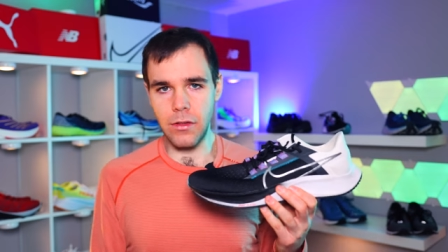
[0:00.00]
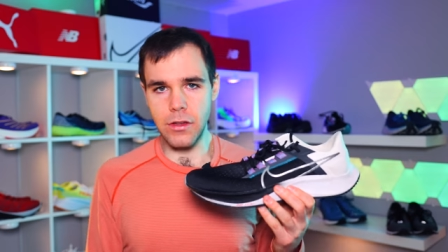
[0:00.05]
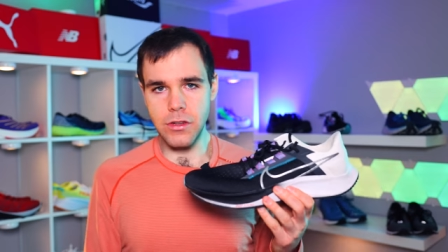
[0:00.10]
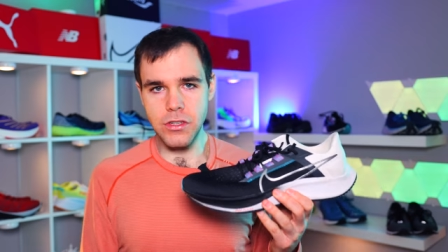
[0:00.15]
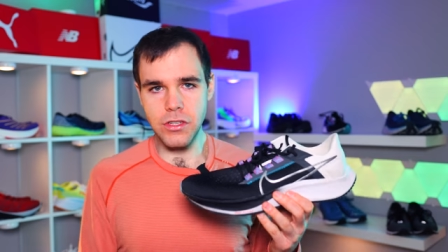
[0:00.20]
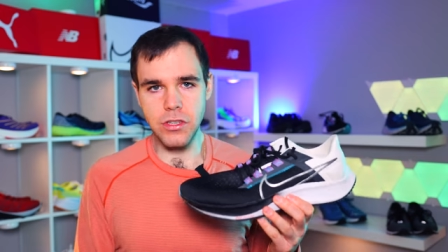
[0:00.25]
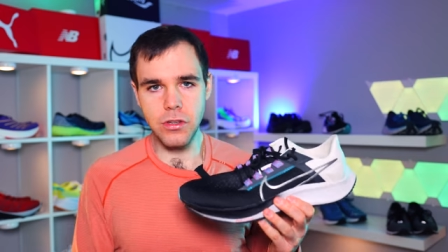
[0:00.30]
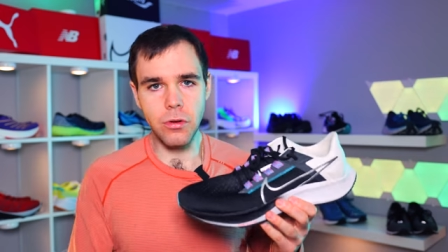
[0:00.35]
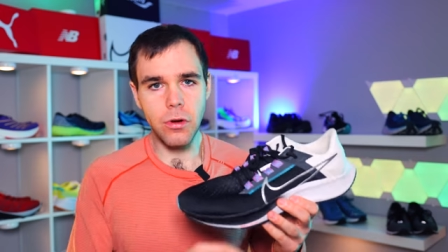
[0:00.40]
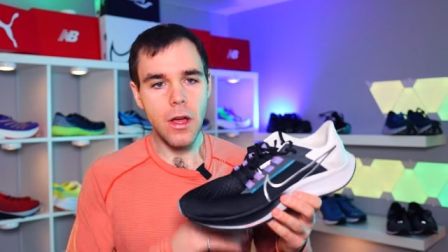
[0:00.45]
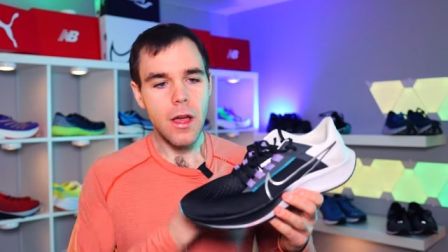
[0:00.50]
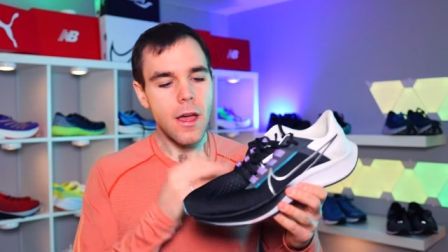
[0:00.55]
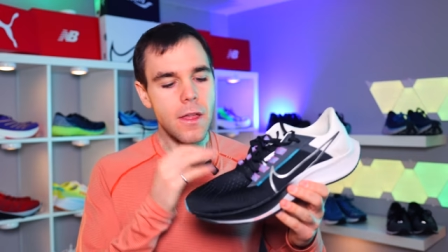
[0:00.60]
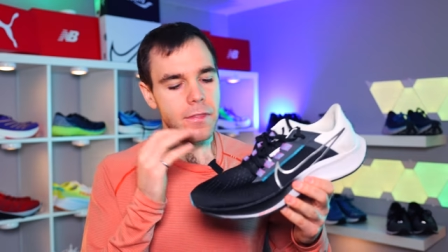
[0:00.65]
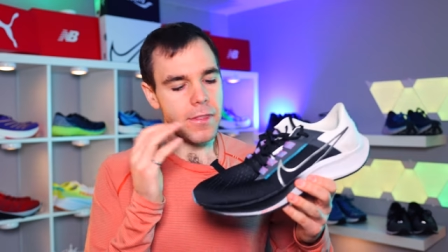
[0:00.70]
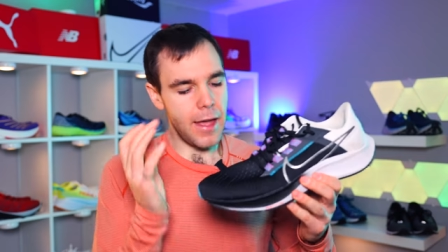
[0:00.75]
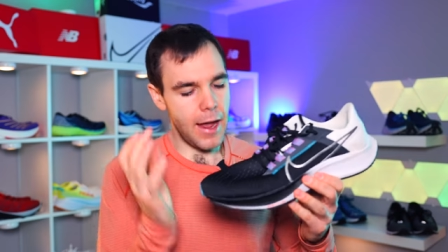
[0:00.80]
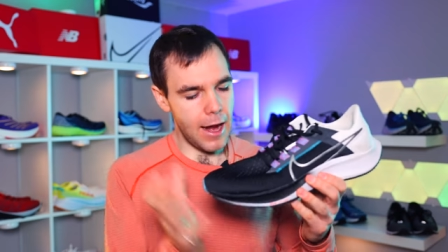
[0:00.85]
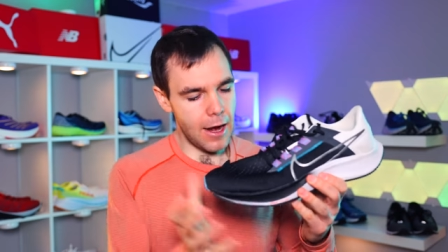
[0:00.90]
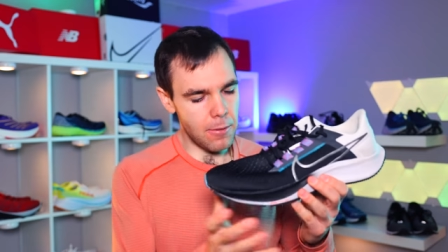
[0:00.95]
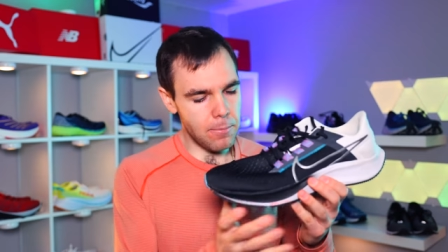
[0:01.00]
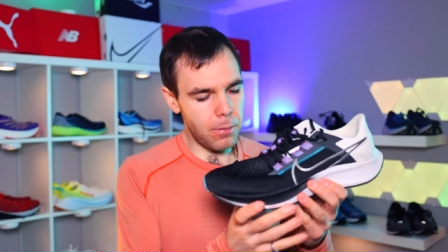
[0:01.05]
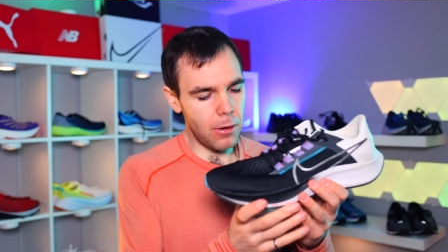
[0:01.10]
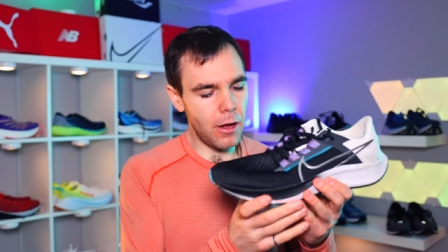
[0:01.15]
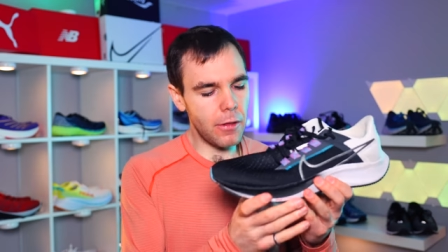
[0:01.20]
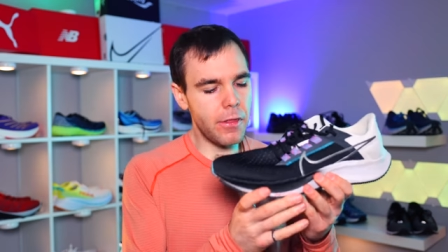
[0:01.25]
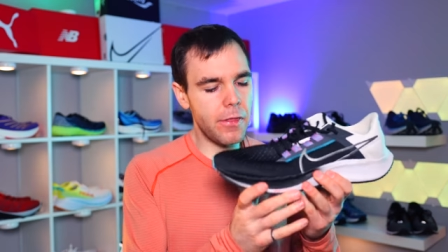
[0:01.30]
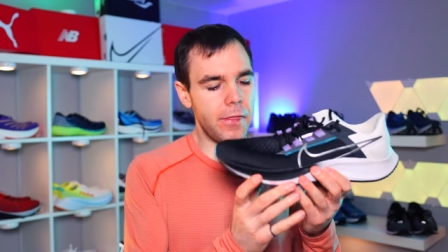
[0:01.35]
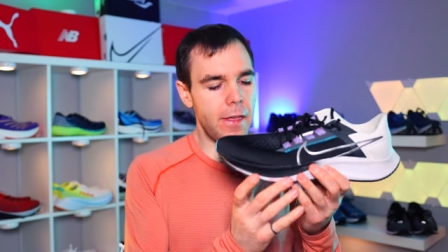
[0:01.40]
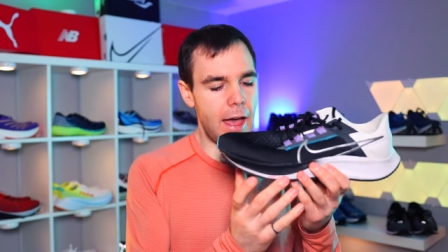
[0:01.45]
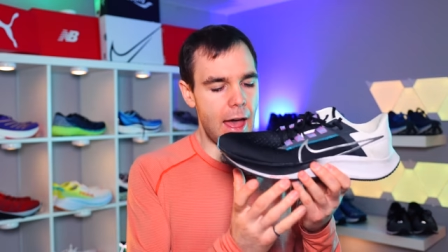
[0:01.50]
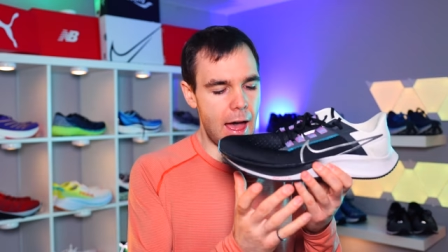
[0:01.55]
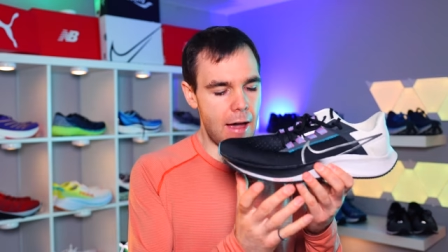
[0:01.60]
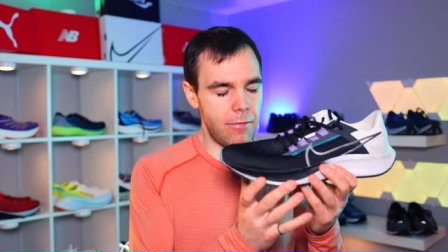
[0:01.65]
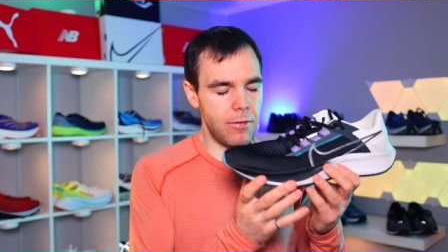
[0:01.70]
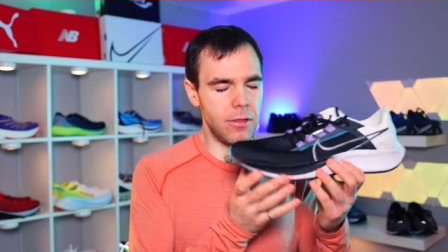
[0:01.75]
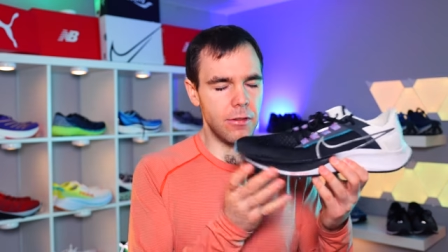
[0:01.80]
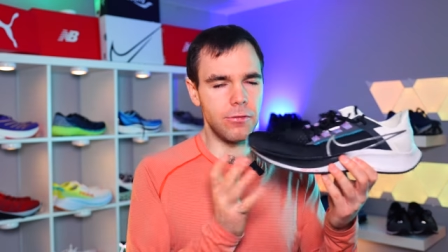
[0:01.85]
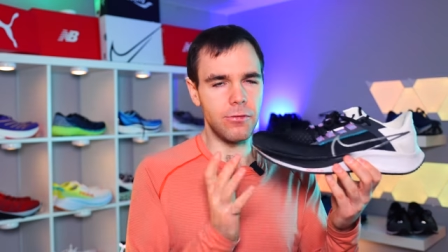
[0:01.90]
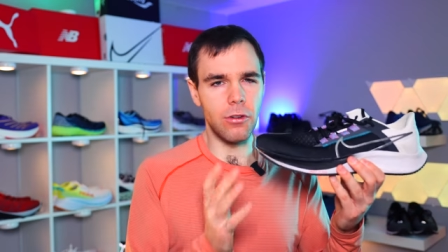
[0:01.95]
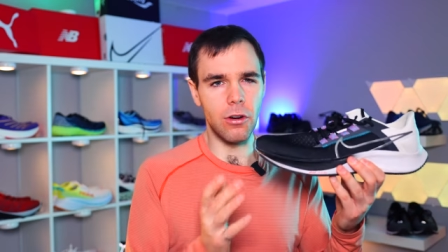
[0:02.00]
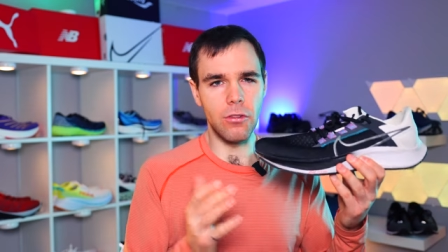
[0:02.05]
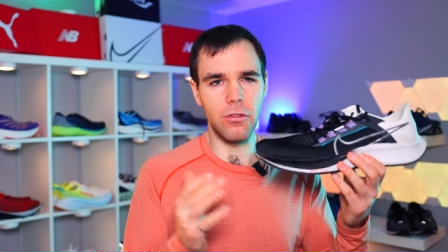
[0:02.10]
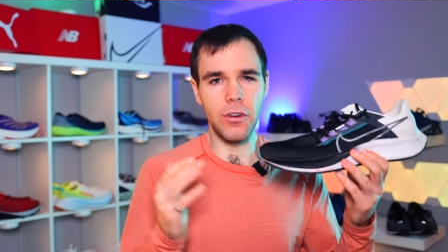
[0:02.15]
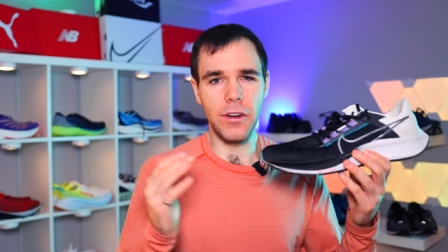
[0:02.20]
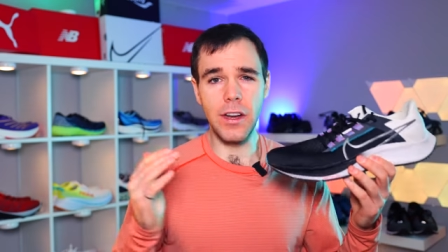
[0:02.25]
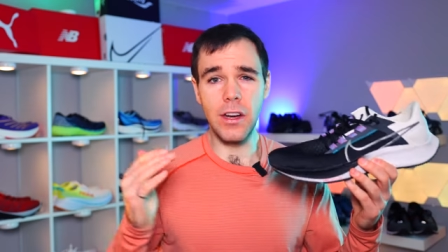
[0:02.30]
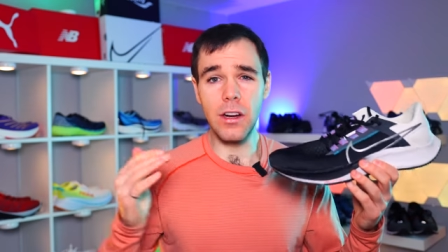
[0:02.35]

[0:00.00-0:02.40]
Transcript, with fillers: in this shoe, the AirPod that they have in the forefoot